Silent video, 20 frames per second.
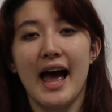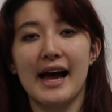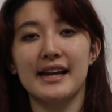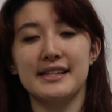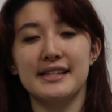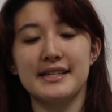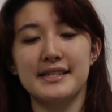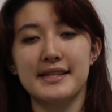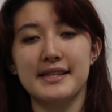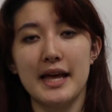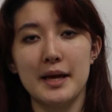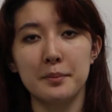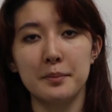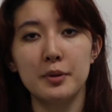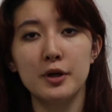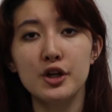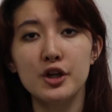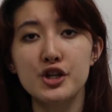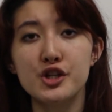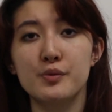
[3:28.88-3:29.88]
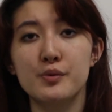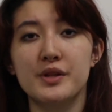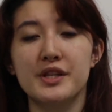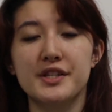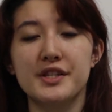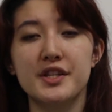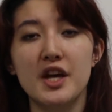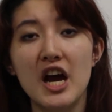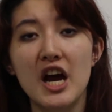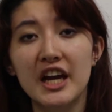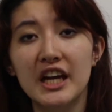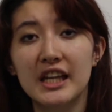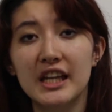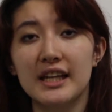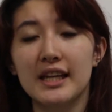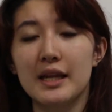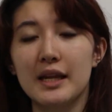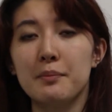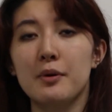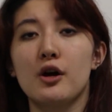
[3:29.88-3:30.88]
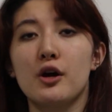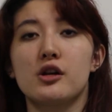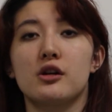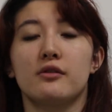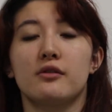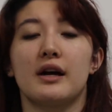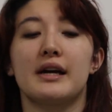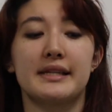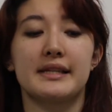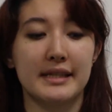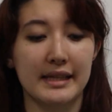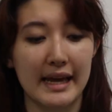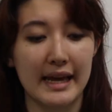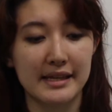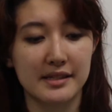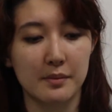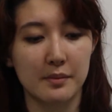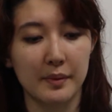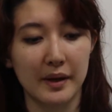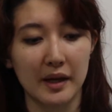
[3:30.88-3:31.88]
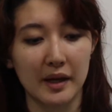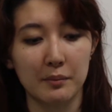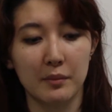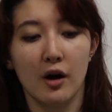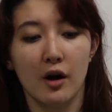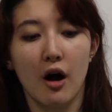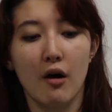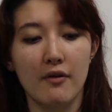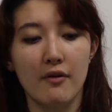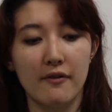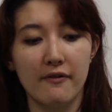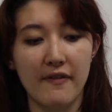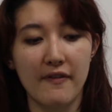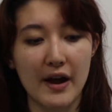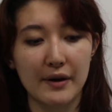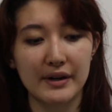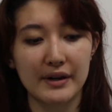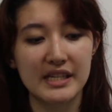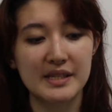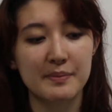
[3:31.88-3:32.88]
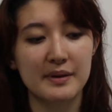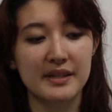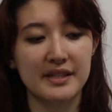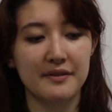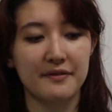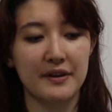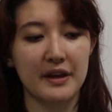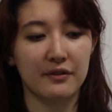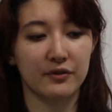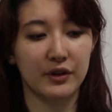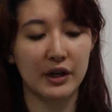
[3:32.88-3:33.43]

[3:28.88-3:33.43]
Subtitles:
and is then pushed with a circularly polarised laser beam of a very specific